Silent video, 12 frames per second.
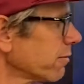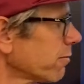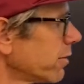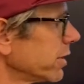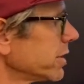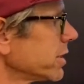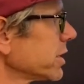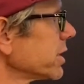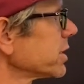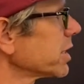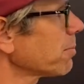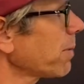For instance,
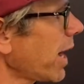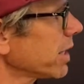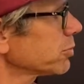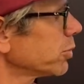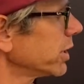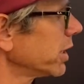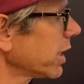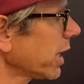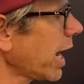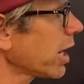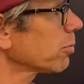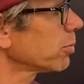in the past, we did a
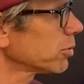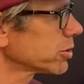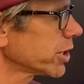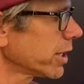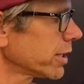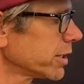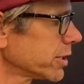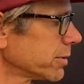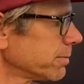catapult challenge.